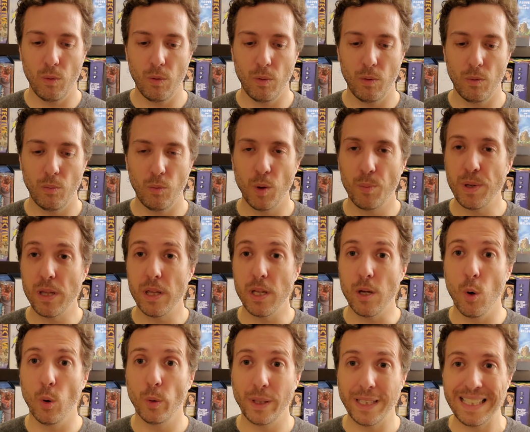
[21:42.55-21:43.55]
will be the
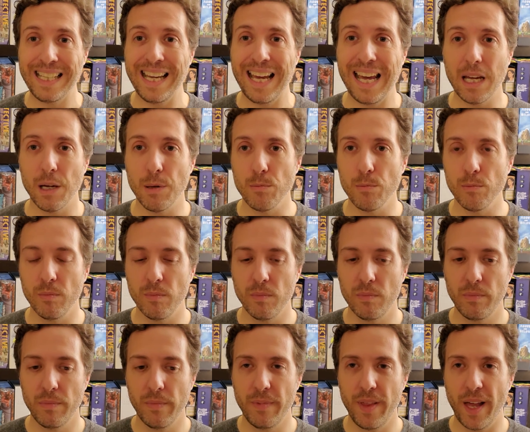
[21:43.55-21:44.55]
only game
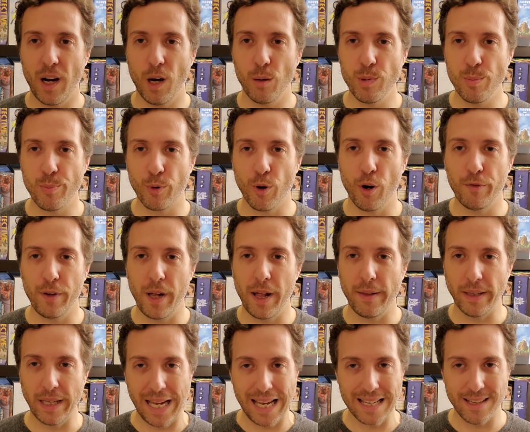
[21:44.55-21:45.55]
that I'll be
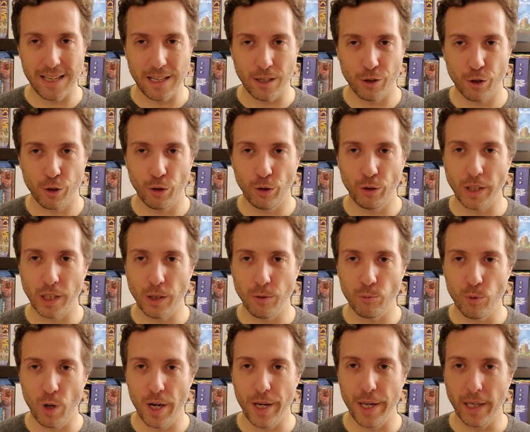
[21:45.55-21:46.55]
profiling as a currently
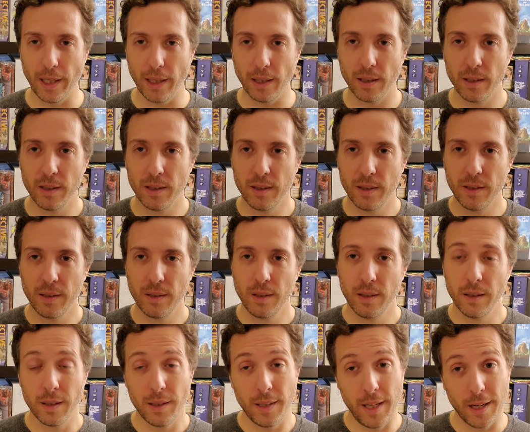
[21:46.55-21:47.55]
running
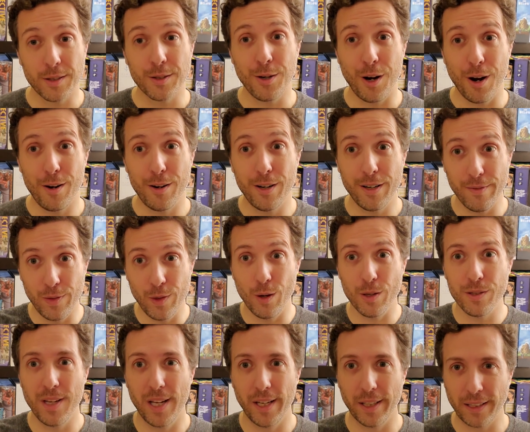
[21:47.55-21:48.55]
Kickstarter, even though
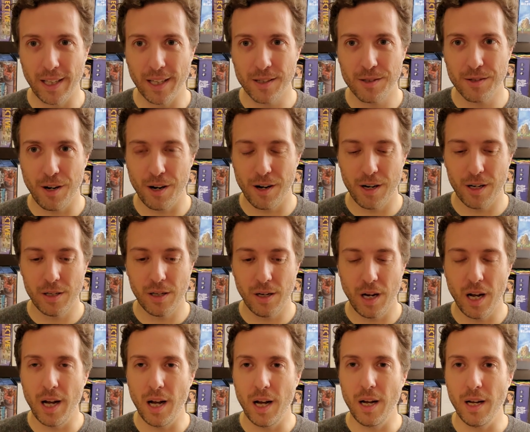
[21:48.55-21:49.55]
it's not a Kickstarter.
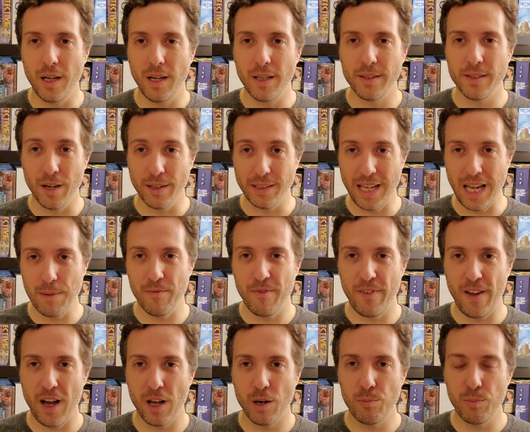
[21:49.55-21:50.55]
It's on
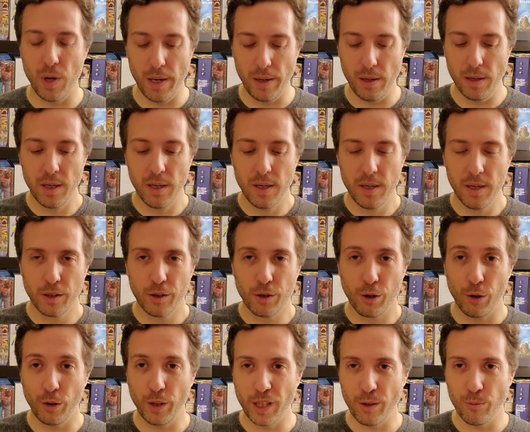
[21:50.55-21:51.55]
GameFound, but
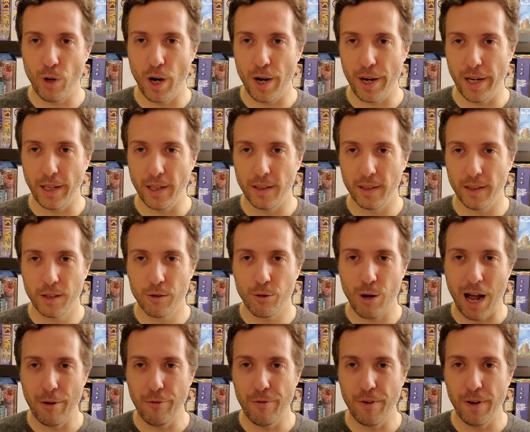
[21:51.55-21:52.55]
currently running
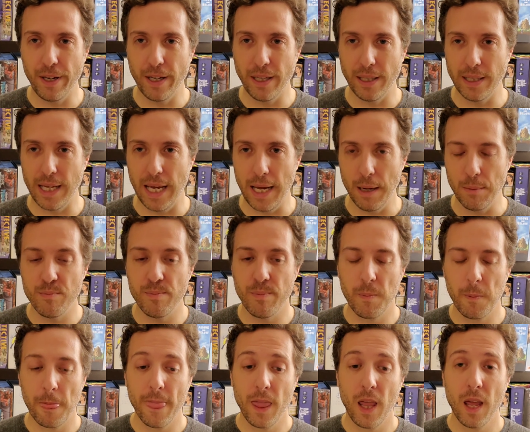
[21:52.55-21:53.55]
crowdfunding game.
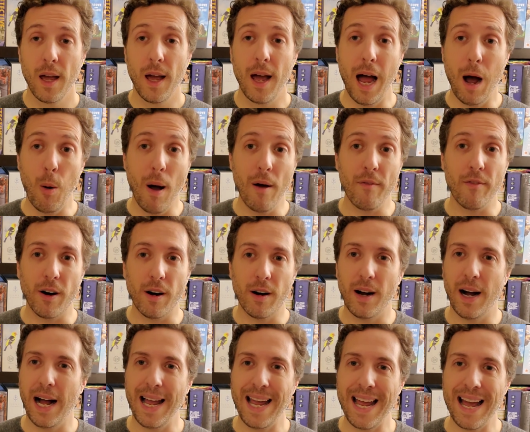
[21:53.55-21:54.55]
However,
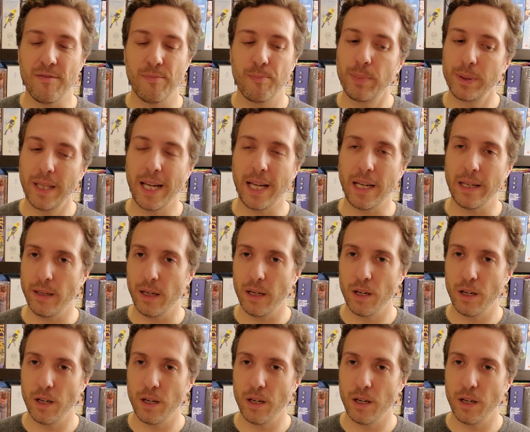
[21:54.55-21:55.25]
I have played